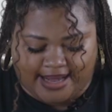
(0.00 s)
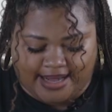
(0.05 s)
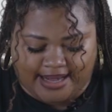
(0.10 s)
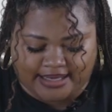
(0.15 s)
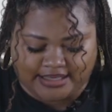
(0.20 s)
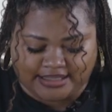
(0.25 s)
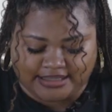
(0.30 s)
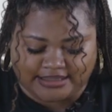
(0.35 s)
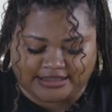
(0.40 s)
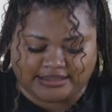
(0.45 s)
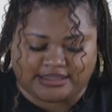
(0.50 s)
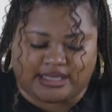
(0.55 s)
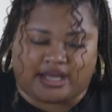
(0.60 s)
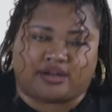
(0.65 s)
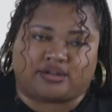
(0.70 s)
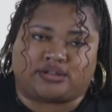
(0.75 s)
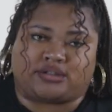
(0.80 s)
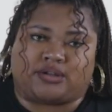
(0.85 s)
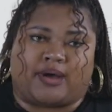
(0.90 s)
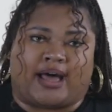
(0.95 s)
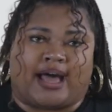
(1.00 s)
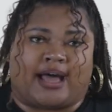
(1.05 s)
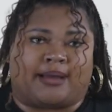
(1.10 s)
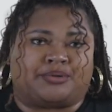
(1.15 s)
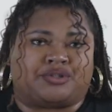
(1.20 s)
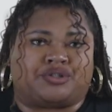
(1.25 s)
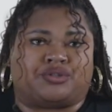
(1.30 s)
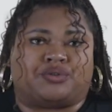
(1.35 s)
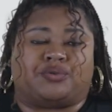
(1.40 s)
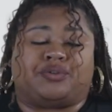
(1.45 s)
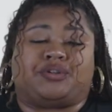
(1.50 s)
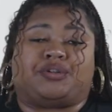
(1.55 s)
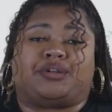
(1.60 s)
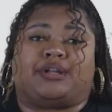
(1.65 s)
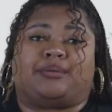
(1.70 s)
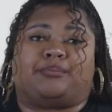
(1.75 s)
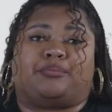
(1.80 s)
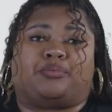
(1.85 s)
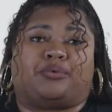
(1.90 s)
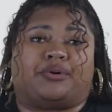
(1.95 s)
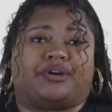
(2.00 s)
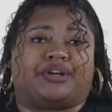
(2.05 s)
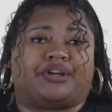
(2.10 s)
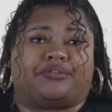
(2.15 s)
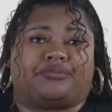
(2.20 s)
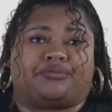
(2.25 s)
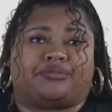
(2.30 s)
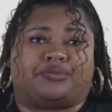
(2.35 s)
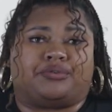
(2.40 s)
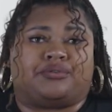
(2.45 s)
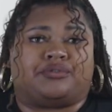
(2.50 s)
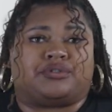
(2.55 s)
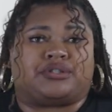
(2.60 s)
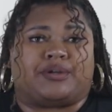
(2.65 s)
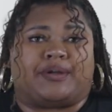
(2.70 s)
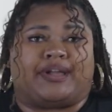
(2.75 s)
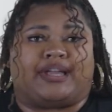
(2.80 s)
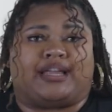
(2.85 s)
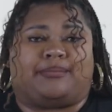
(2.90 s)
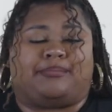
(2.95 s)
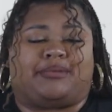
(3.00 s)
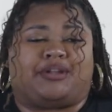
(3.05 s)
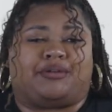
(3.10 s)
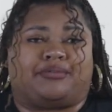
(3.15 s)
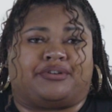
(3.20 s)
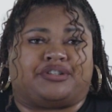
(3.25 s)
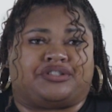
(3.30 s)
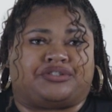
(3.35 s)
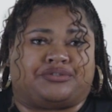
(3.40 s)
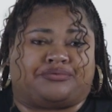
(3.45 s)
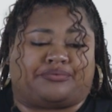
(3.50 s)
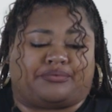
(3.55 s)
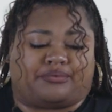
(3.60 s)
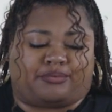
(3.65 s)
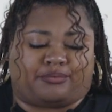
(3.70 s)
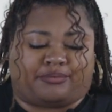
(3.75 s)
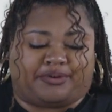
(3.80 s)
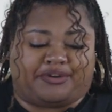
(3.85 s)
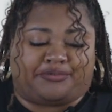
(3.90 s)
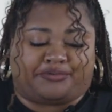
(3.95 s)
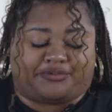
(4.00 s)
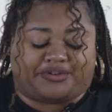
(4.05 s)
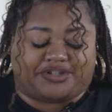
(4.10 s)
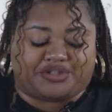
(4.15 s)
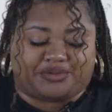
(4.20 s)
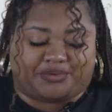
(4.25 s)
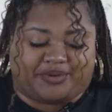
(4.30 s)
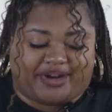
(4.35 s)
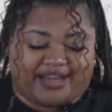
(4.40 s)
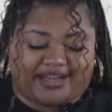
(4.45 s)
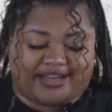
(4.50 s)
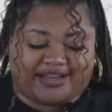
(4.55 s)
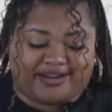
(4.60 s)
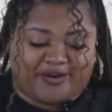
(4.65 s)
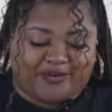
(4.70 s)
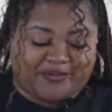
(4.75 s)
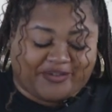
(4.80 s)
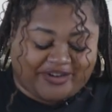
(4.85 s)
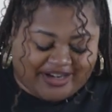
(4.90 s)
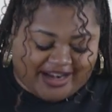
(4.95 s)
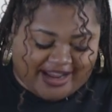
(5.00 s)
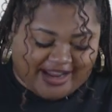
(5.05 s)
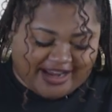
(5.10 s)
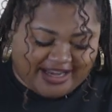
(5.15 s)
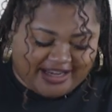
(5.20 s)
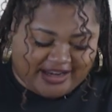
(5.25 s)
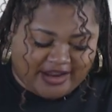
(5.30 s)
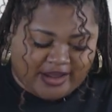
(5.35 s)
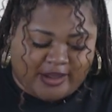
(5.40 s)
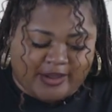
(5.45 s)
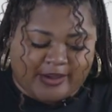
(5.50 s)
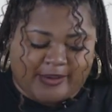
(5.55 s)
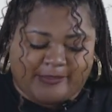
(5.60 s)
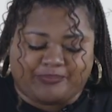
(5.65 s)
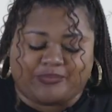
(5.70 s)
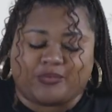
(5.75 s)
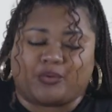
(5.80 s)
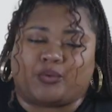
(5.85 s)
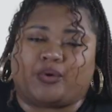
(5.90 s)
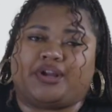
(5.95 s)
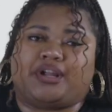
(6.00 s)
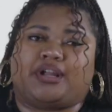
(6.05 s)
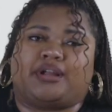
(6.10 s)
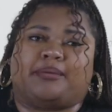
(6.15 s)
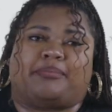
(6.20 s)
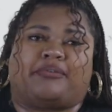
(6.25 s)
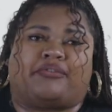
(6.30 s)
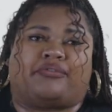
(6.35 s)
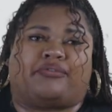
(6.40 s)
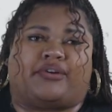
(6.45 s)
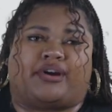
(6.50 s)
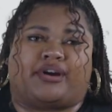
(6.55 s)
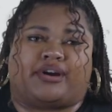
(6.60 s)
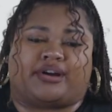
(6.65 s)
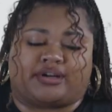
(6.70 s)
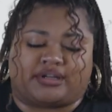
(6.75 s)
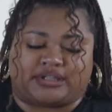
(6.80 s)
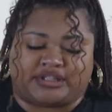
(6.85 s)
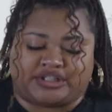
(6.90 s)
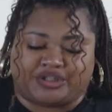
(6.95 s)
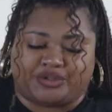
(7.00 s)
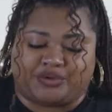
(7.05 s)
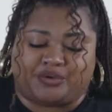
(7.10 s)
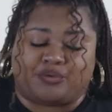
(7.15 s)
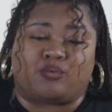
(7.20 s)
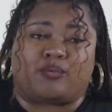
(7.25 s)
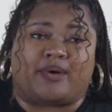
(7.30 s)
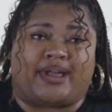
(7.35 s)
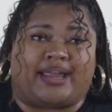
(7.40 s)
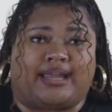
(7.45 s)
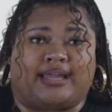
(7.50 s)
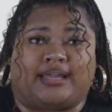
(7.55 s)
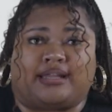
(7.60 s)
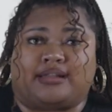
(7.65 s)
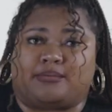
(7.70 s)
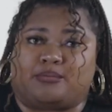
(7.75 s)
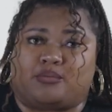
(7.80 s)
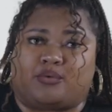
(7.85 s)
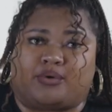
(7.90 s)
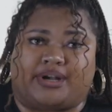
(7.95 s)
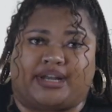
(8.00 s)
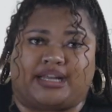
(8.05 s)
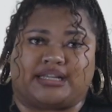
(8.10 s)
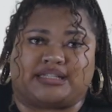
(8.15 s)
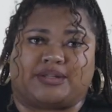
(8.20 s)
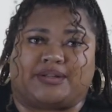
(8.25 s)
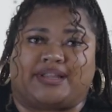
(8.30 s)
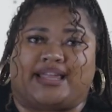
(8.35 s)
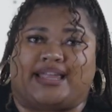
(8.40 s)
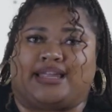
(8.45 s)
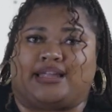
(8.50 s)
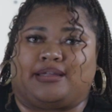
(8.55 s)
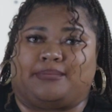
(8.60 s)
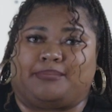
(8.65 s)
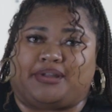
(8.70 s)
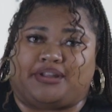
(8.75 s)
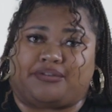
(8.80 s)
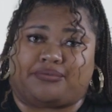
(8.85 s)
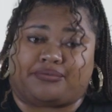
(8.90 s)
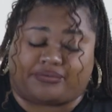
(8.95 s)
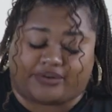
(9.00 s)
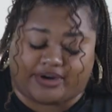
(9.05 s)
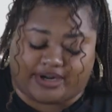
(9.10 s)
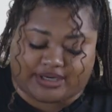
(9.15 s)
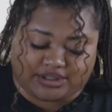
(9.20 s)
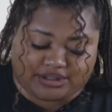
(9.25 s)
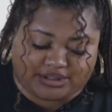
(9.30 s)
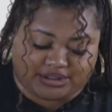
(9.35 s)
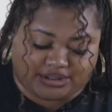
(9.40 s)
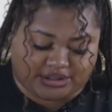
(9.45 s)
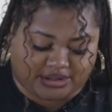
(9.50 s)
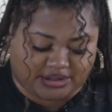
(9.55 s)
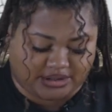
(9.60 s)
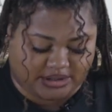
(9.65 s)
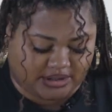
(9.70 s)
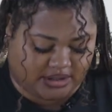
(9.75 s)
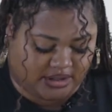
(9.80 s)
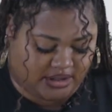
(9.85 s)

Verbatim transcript: and this is also optional. You can pour your fruit so it can be refrigerated overnight, or you can prefer to wait in the morning so that it can be fresh.